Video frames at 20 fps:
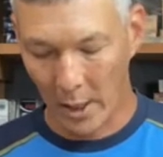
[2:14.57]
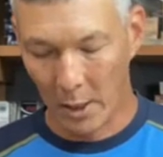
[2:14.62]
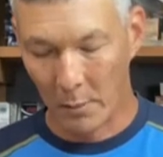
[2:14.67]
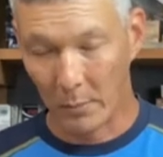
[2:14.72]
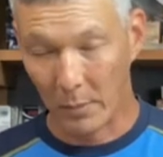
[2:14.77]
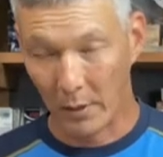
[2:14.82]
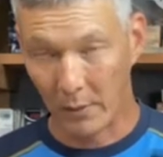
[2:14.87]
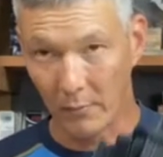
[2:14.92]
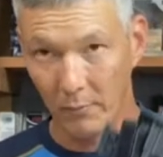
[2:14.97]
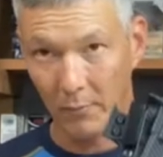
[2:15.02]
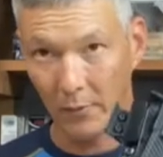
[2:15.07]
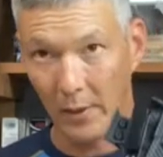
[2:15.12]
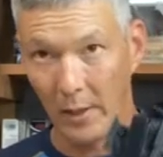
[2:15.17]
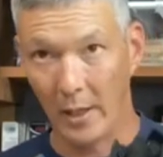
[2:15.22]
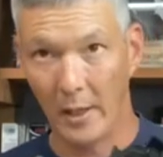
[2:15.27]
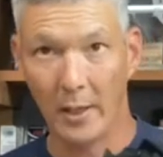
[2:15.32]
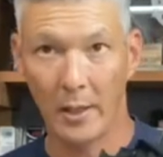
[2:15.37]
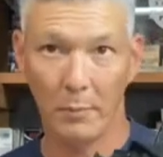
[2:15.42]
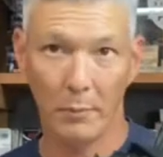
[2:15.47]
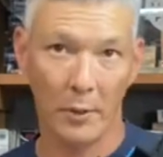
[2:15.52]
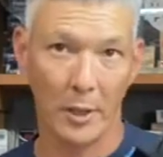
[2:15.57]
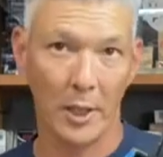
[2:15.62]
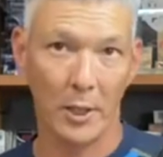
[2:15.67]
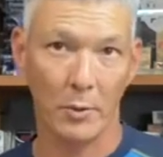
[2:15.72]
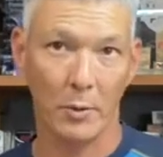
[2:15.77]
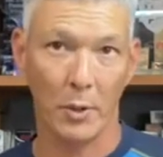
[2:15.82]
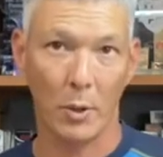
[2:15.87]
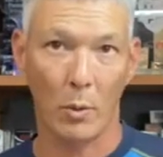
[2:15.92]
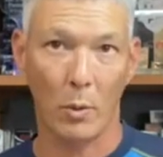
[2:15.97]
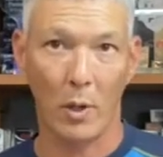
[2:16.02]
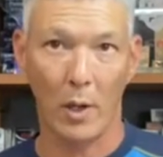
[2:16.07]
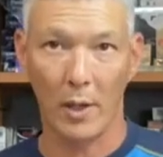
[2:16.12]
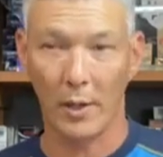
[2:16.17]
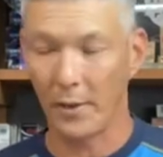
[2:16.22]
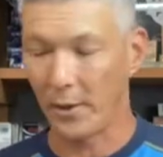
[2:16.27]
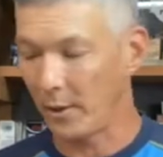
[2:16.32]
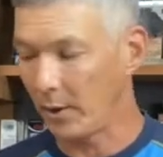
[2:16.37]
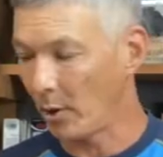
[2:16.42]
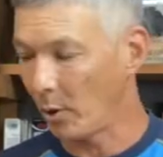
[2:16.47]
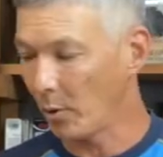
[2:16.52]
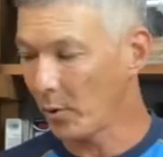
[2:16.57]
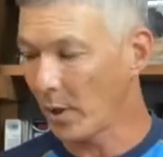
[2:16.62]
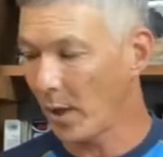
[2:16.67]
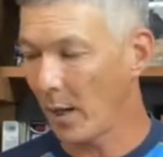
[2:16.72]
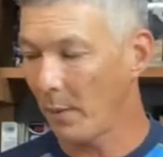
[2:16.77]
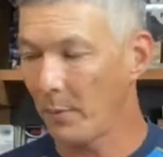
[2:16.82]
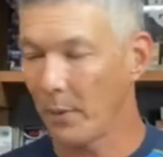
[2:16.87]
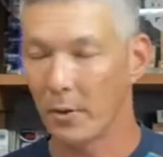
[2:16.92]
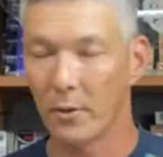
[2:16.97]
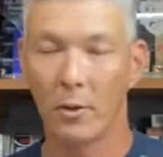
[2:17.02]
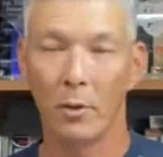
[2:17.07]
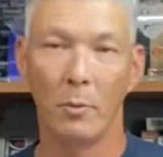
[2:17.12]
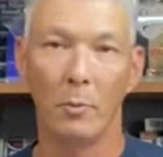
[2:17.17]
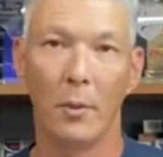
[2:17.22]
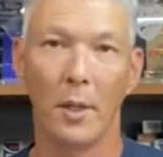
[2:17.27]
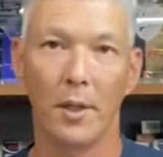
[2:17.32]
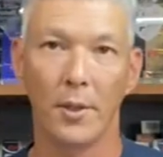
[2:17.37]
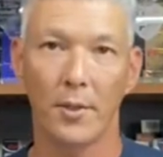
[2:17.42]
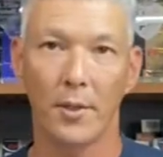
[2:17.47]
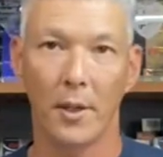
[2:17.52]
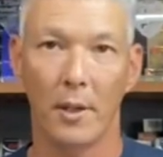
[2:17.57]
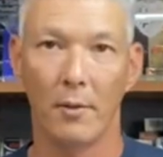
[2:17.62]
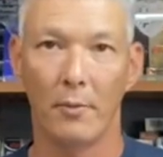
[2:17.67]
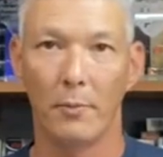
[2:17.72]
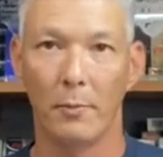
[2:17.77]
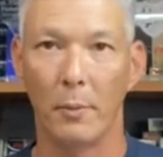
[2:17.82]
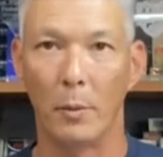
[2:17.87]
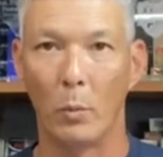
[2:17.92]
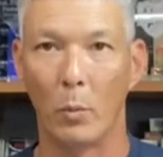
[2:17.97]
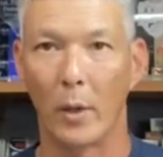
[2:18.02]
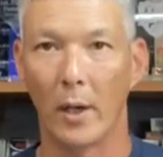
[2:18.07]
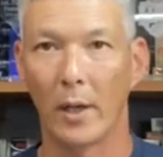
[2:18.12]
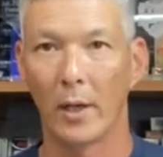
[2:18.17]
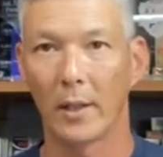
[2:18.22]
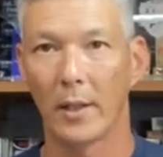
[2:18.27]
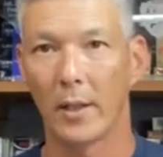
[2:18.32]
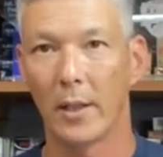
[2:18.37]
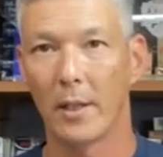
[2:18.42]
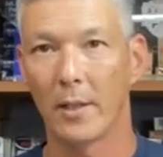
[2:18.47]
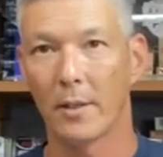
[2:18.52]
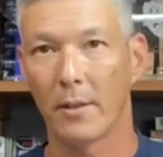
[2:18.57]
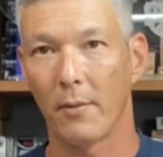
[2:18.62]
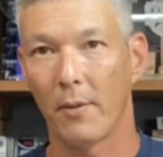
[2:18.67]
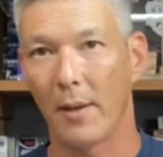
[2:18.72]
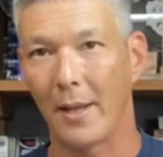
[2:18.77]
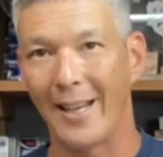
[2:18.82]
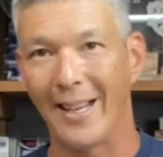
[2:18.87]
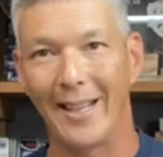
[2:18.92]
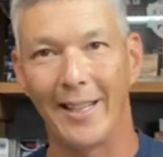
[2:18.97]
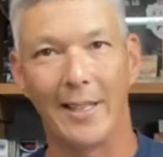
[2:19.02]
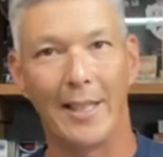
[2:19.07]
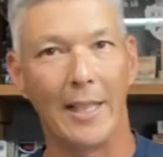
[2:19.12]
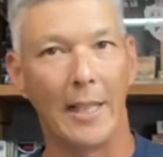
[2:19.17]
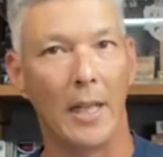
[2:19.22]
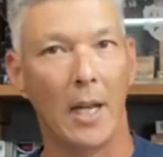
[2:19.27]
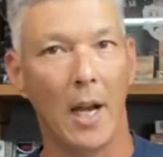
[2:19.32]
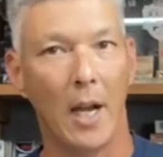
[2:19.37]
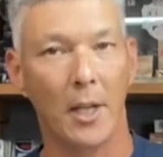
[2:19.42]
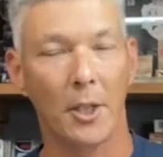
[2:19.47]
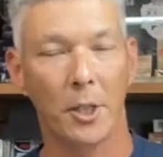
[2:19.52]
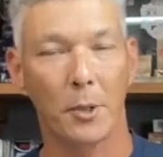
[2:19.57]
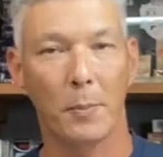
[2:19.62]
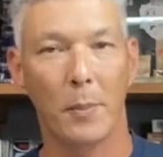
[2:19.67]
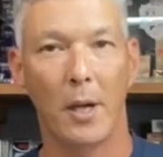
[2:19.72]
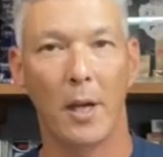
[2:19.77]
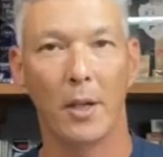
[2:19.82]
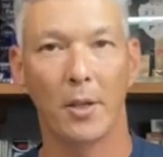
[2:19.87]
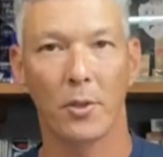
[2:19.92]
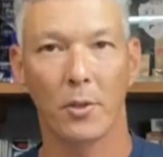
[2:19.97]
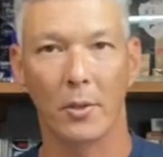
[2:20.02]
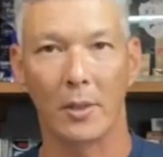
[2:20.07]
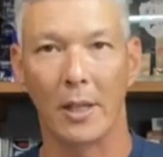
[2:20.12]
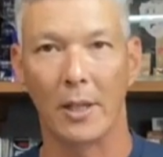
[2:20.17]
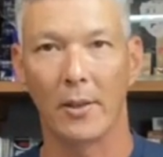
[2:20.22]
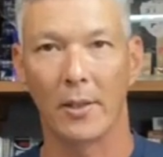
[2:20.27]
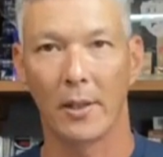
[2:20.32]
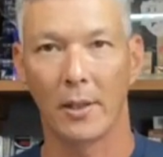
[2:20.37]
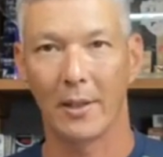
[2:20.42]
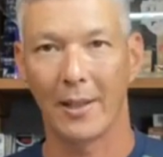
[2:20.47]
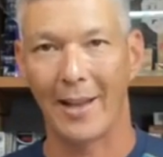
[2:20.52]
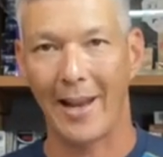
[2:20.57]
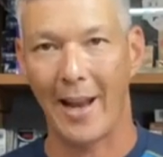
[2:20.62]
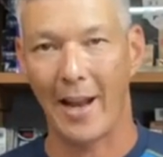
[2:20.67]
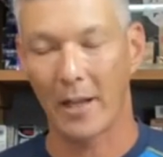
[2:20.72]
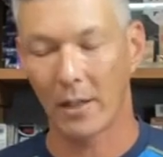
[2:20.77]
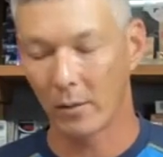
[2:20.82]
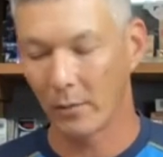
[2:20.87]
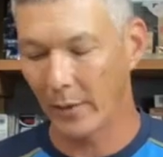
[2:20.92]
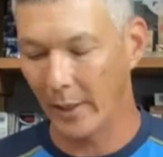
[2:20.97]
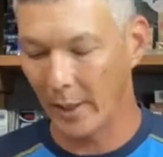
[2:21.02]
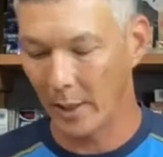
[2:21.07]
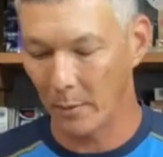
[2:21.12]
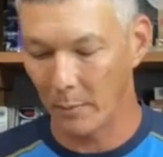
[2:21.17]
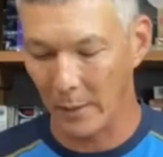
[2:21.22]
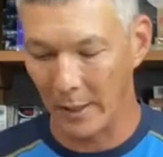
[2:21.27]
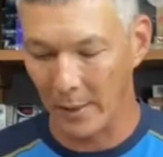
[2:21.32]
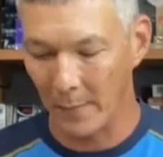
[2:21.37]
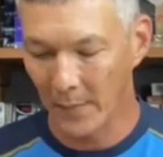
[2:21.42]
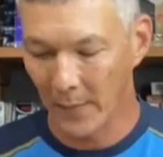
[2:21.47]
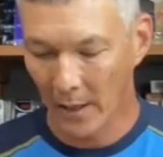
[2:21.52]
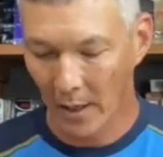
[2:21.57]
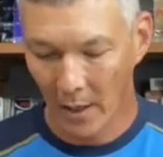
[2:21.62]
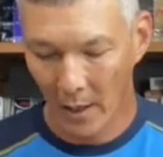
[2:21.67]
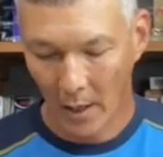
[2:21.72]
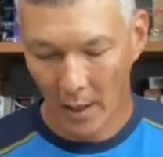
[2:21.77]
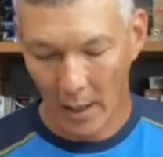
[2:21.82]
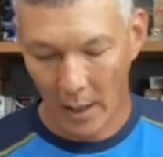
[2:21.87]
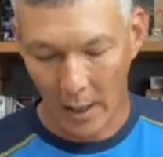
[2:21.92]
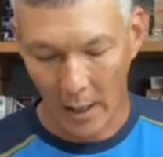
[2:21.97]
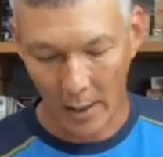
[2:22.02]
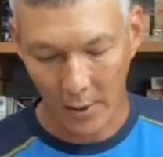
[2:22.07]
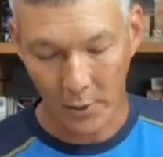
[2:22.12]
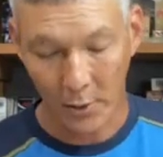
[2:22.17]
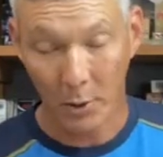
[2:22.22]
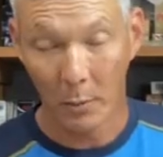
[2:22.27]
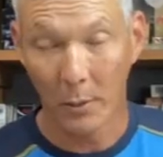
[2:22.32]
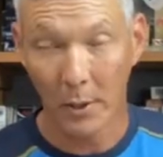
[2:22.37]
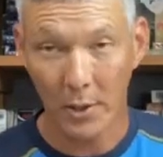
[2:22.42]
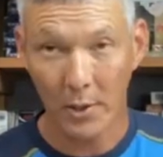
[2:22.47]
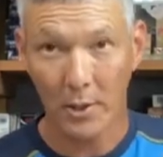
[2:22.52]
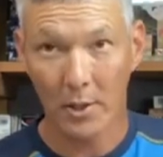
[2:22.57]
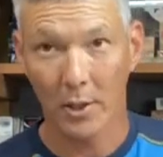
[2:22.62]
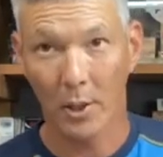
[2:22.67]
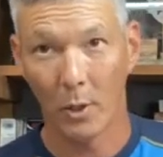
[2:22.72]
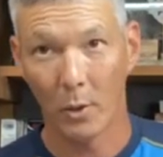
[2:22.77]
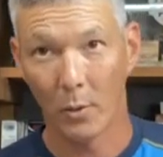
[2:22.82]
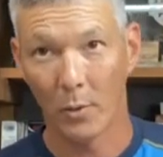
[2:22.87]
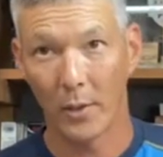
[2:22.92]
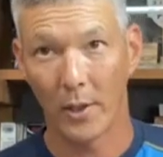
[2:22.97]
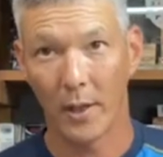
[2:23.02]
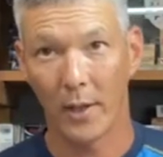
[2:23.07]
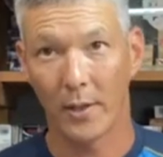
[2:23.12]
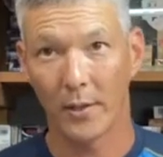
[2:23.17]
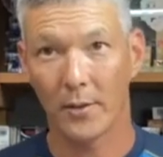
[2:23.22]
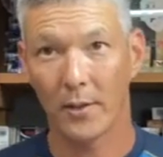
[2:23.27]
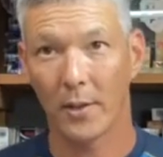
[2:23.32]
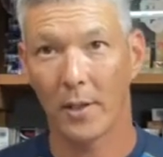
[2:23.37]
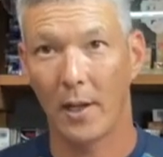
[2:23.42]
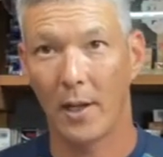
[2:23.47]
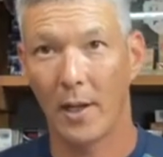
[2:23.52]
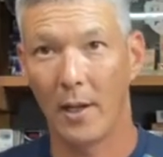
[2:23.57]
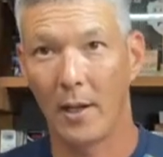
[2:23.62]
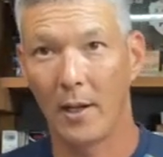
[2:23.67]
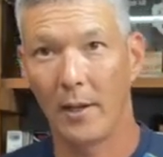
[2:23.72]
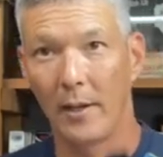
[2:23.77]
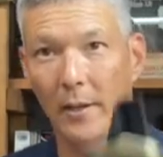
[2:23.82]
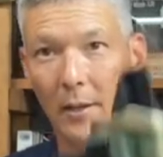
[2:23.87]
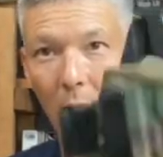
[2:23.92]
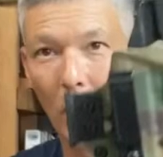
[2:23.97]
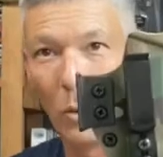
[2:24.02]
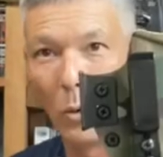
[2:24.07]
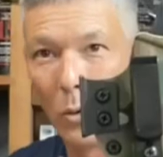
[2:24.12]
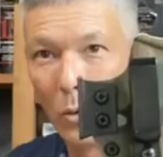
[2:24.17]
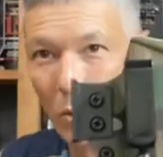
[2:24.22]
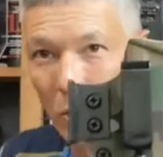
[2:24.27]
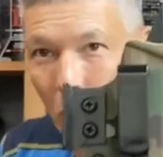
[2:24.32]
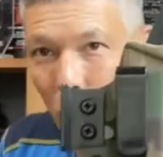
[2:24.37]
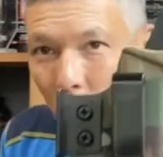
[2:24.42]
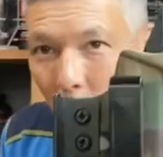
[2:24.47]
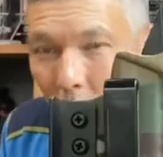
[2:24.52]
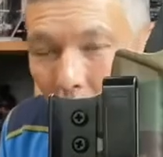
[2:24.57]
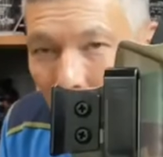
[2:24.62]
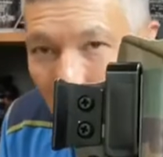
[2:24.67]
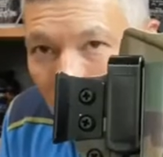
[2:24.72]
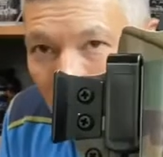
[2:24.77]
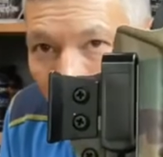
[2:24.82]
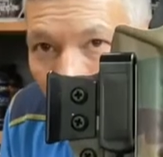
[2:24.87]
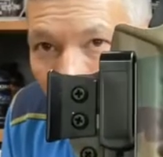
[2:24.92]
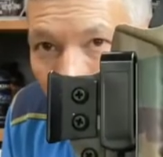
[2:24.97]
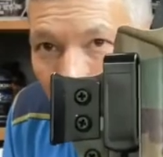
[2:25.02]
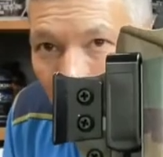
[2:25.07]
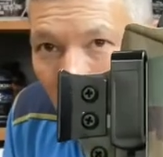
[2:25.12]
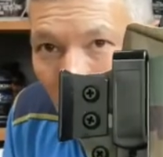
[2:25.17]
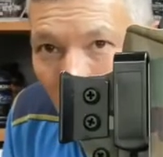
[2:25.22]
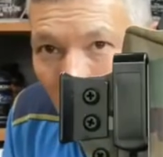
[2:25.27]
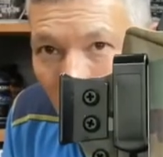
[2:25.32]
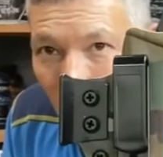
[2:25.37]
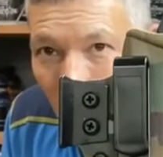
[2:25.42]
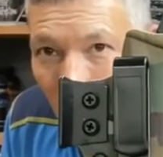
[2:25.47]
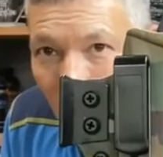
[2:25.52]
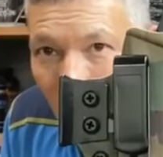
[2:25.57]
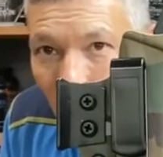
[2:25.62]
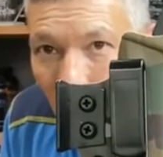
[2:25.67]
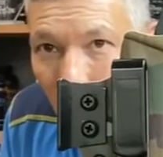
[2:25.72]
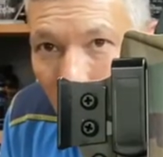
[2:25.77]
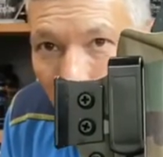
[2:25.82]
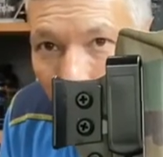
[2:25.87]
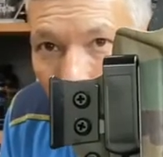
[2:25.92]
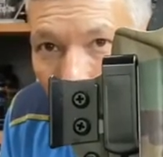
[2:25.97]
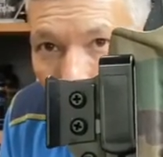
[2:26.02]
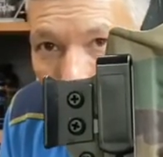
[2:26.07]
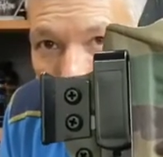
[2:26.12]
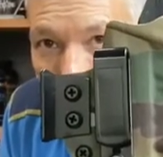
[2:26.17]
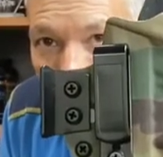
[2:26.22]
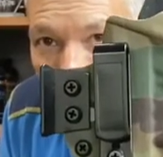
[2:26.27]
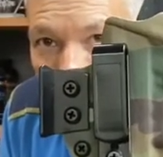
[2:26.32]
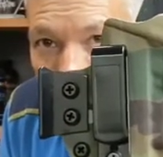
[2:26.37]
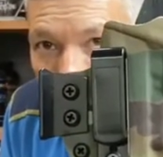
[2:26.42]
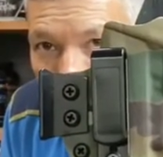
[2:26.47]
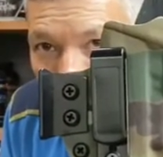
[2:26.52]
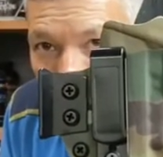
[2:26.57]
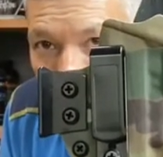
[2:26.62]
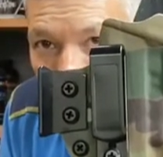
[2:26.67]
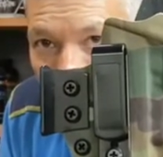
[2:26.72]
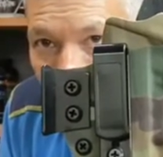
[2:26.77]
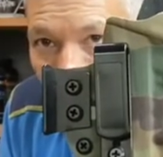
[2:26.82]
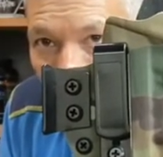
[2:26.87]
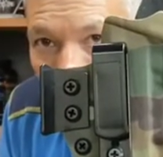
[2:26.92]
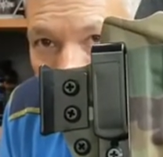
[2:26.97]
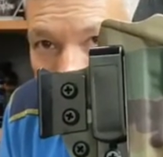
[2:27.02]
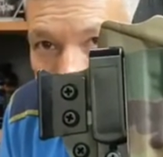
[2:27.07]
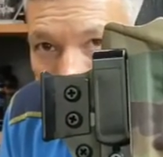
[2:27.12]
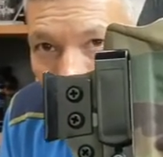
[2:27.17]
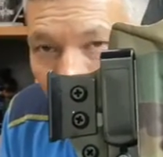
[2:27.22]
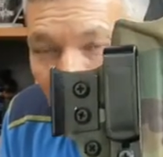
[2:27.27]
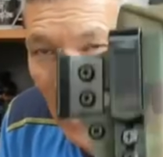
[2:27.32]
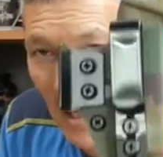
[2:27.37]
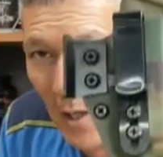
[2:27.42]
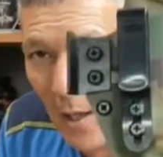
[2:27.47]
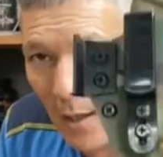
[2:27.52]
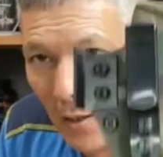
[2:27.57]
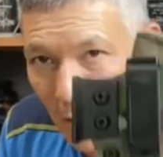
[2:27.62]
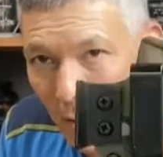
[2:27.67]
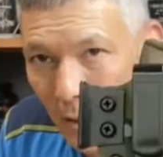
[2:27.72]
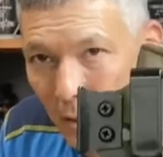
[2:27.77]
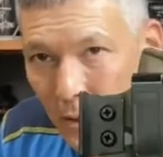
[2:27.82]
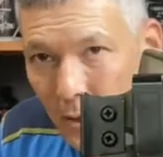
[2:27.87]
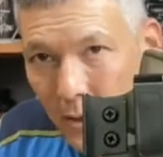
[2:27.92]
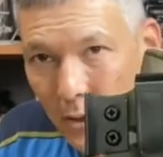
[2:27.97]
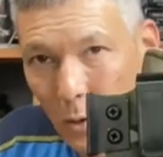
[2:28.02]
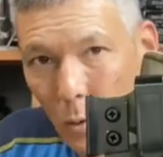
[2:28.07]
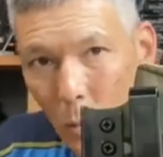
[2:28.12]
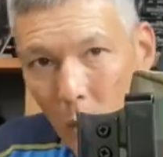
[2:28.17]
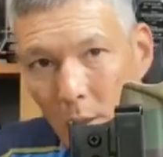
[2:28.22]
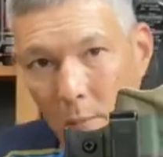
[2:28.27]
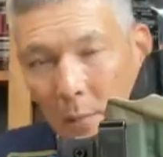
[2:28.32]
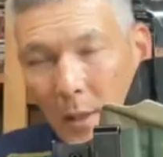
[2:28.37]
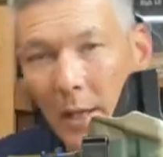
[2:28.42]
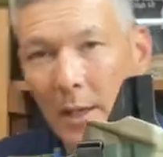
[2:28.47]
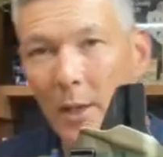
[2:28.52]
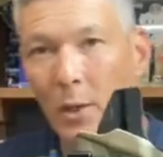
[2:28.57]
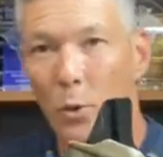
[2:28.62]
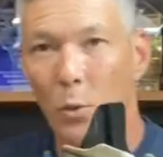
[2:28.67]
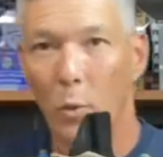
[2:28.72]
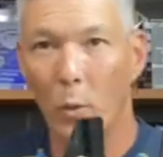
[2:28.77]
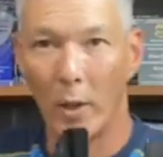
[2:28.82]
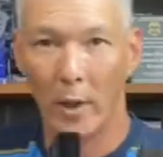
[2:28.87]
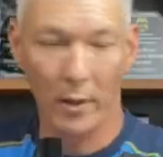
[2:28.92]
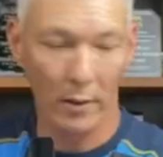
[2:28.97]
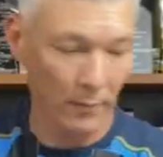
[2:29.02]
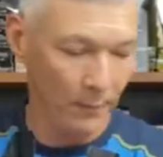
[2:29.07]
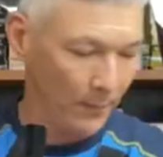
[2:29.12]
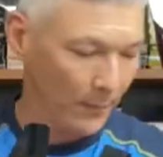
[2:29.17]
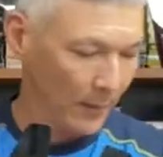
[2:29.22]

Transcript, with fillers: But very impressed with the quality. No time at two months that I've been wearing these have I had any hot spots or anything that aggravated me. Uh, so much so that I ordered one for the Glock 19. This is a Wingman as well.